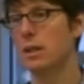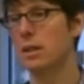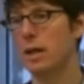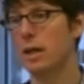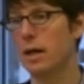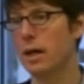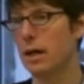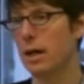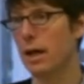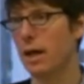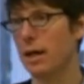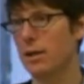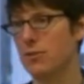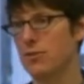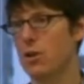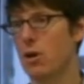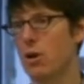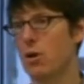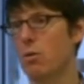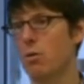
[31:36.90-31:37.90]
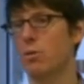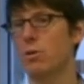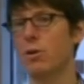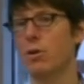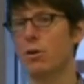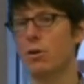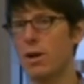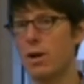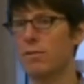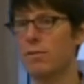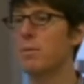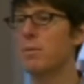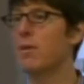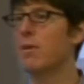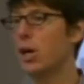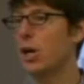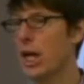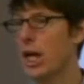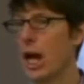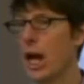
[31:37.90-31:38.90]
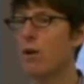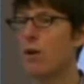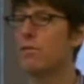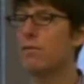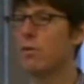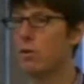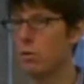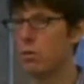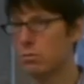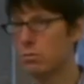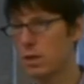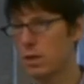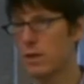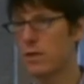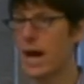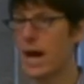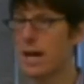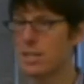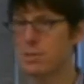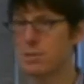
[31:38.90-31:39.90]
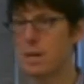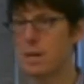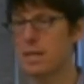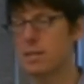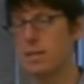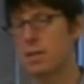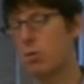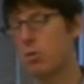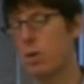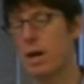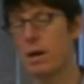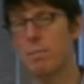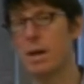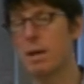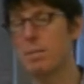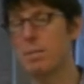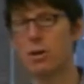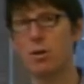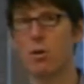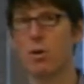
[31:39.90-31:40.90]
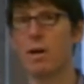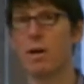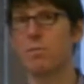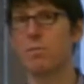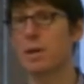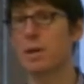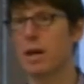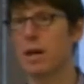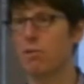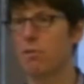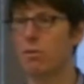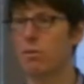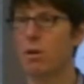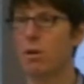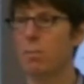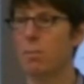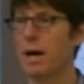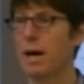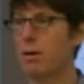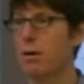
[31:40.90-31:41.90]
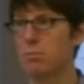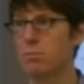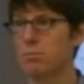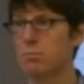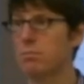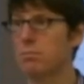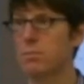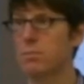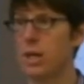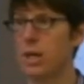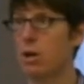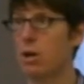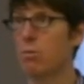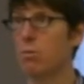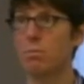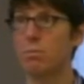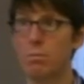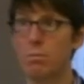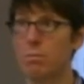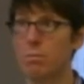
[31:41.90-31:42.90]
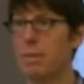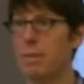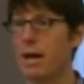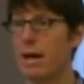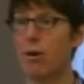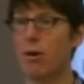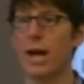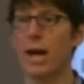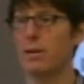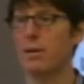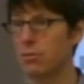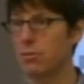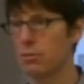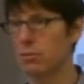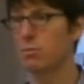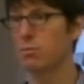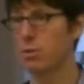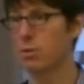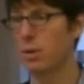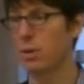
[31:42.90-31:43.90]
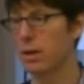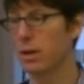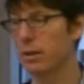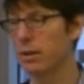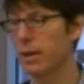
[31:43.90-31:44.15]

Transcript: Uh, and so you, know, you have to be very careful in that space in a way that you don't have to be careful about, you know, banner ads or something